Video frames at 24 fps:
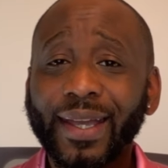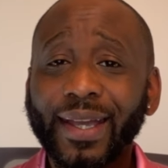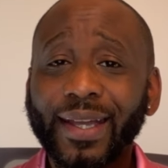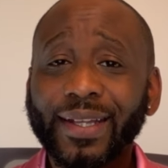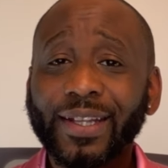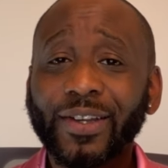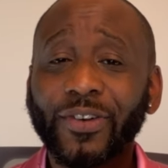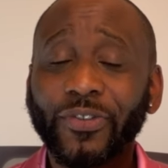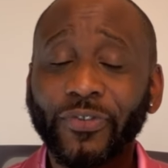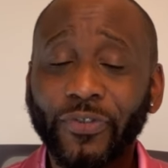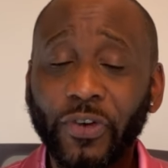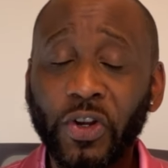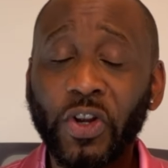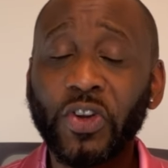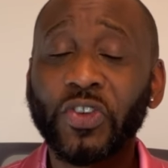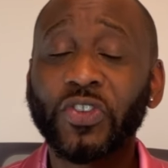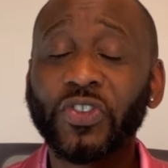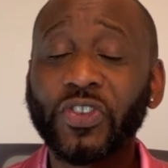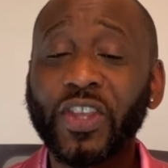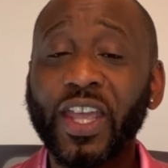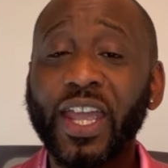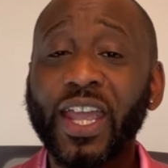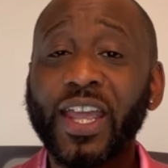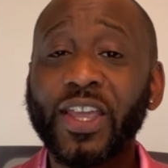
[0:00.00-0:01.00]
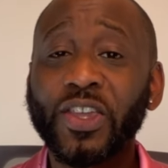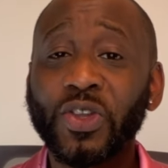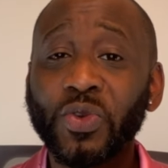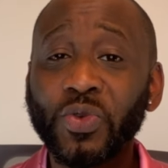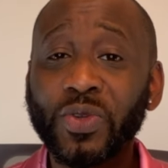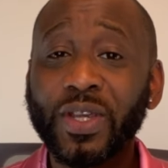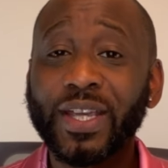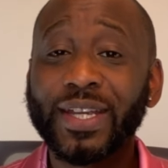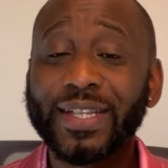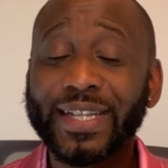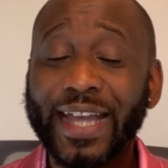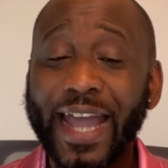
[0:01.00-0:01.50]
The first thing you
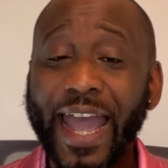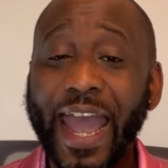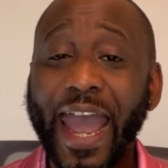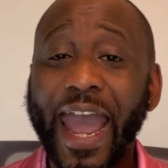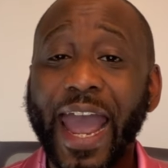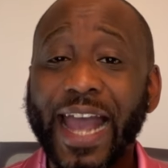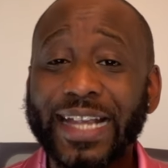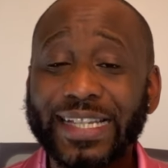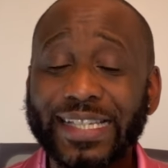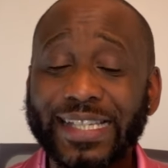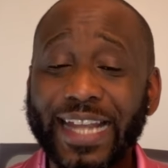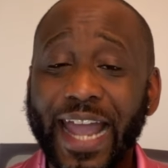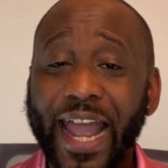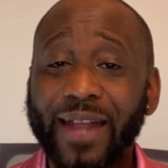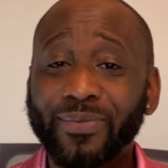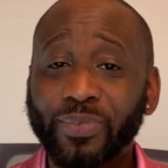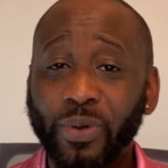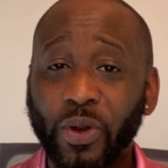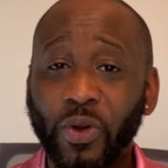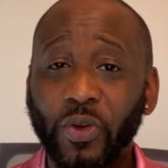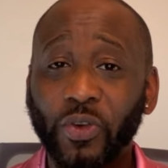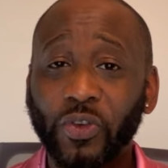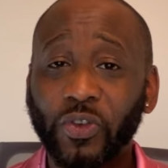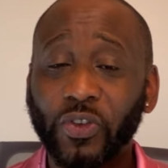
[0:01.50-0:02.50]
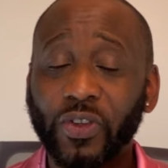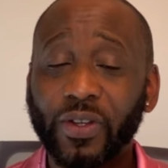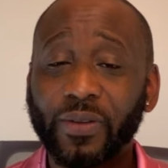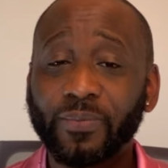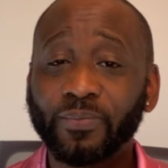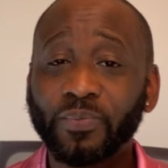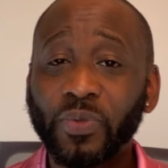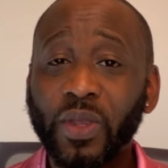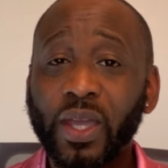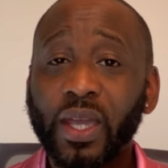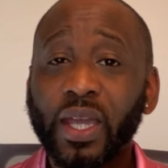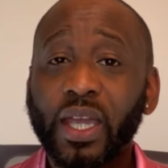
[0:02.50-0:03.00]
need to ask that
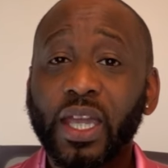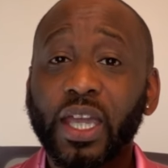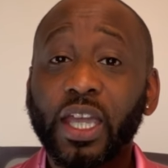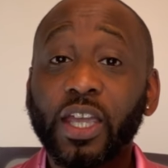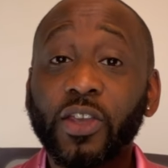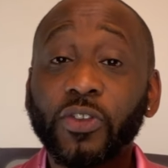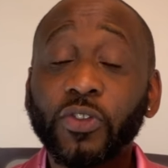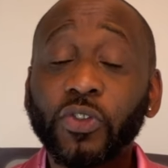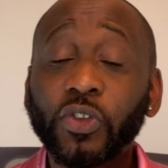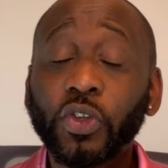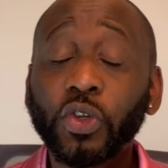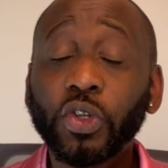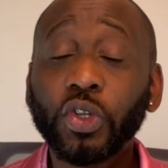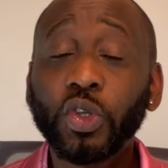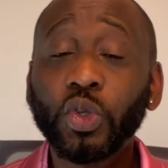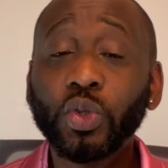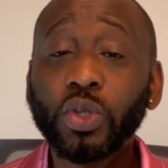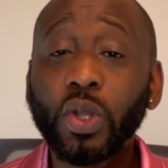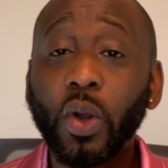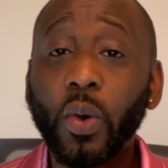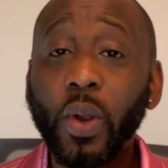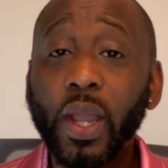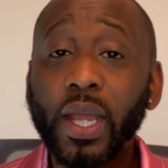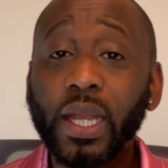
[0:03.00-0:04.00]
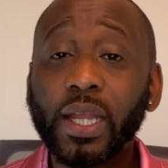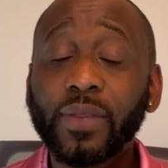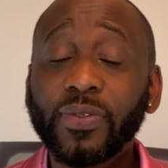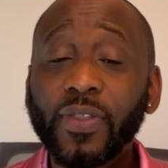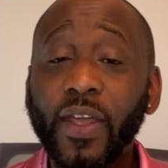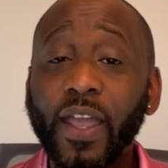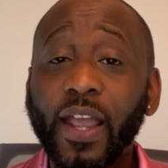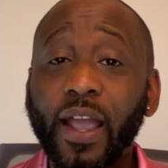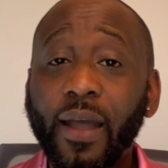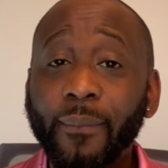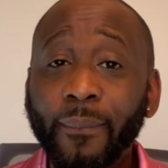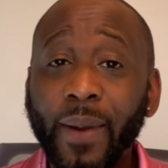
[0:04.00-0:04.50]
person is, do you know
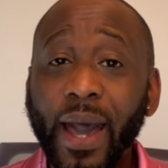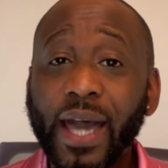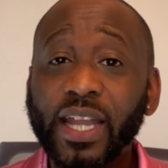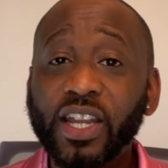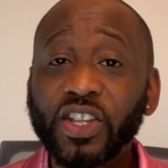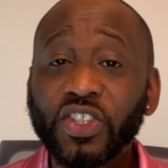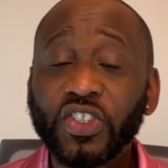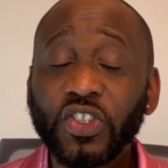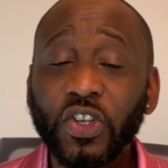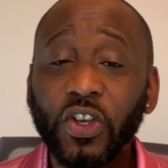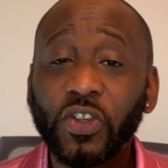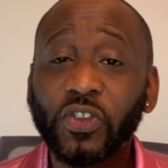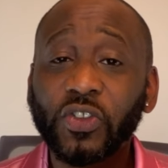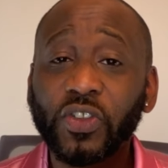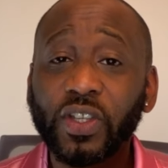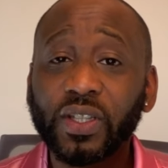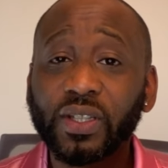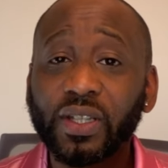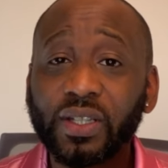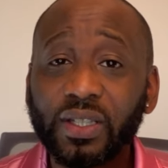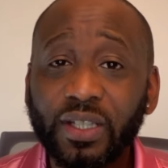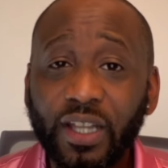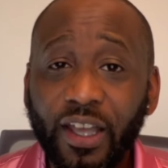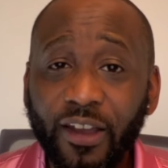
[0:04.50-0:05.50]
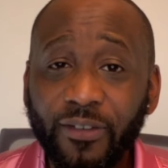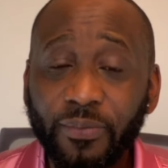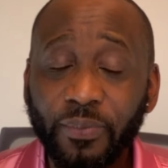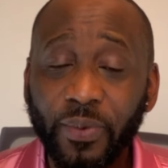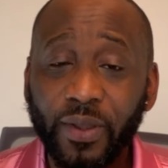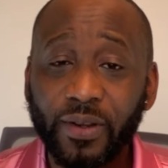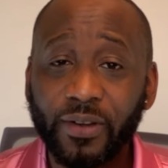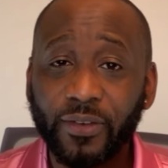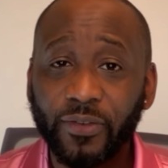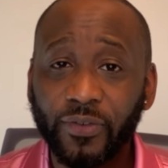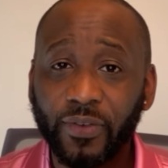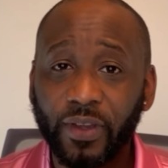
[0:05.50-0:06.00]
anything about adjusting the death
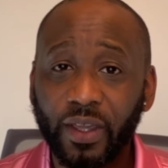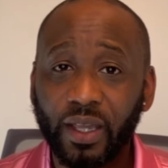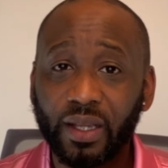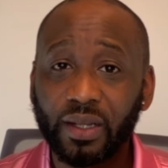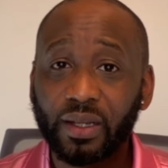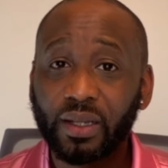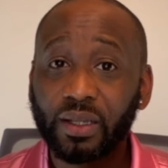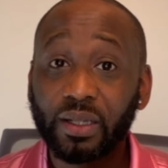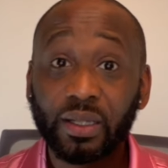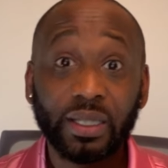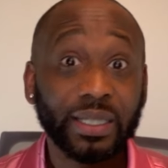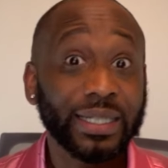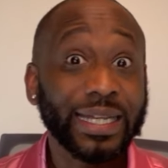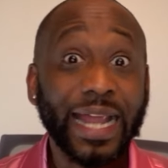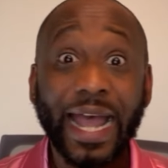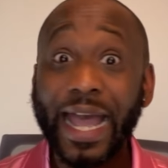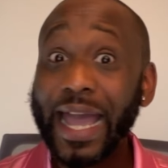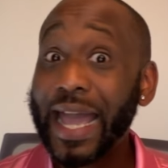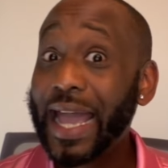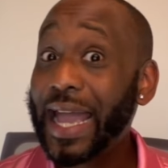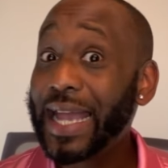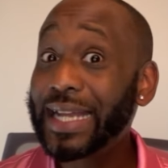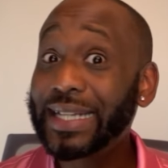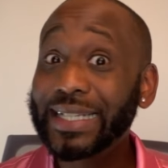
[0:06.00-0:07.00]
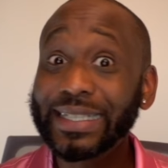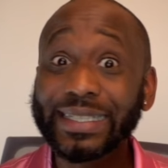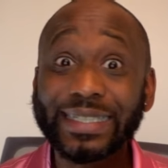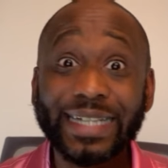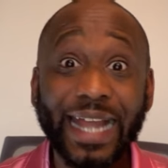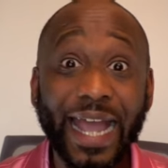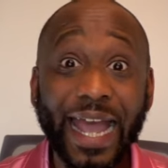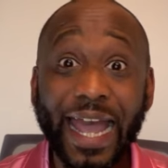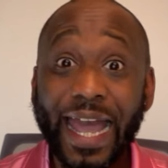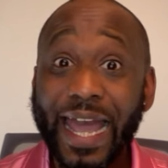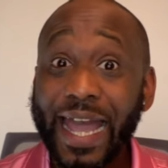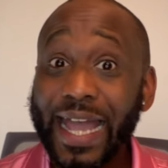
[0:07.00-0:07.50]
benefit?
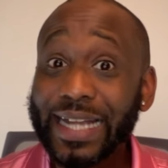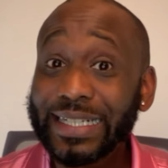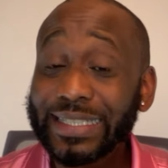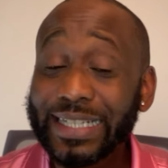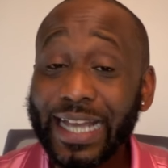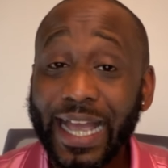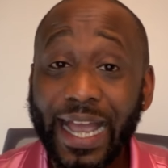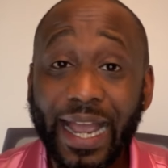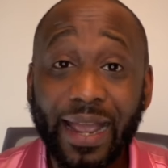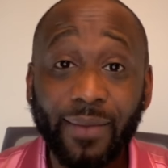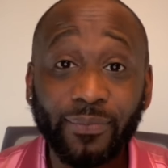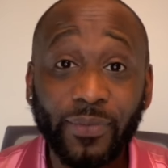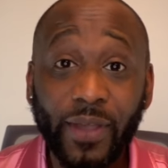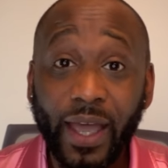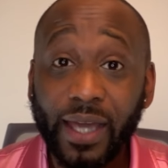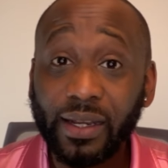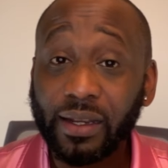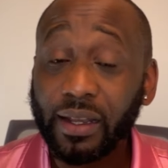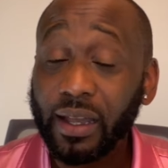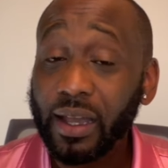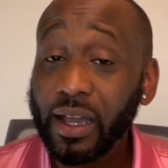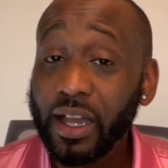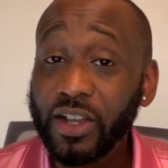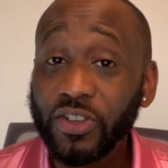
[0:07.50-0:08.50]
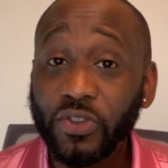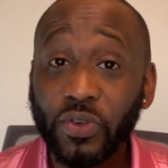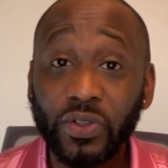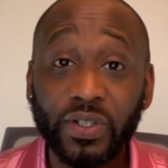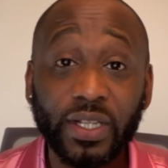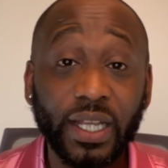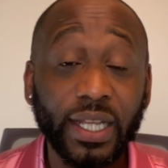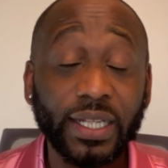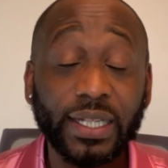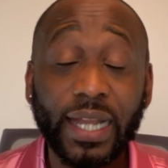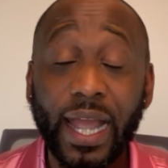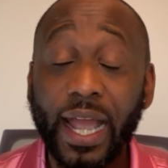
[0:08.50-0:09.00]
99 times out of 100,
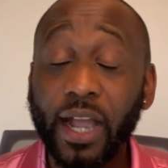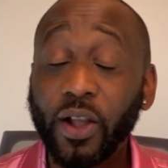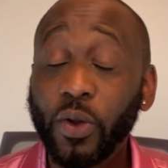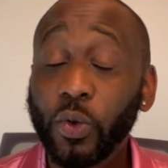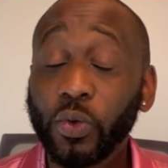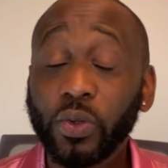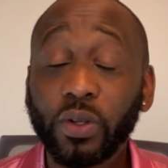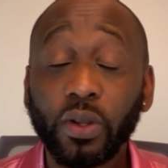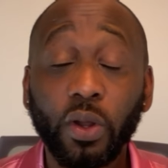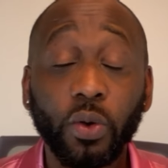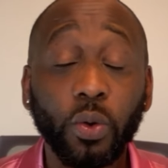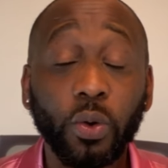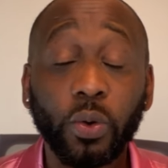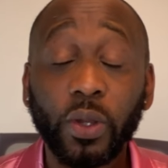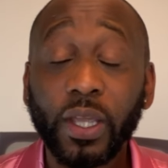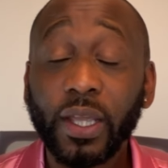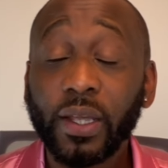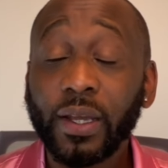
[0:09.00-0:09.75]
they're not going to know